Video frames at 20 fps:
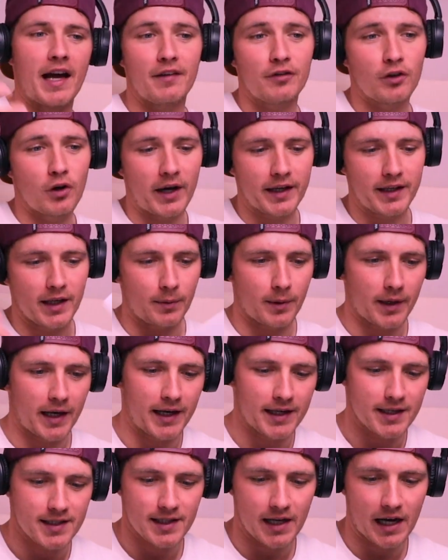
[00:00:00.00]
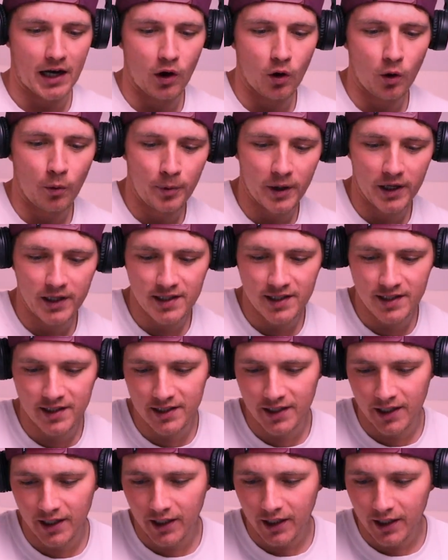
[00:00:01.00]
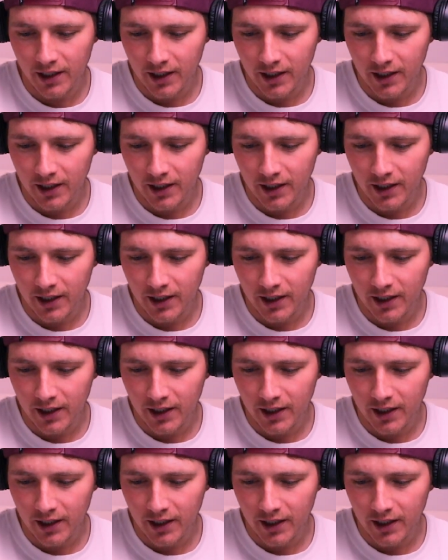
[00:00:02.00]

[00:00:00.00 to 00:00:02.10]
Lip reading: I have no idea what it is. I hope it's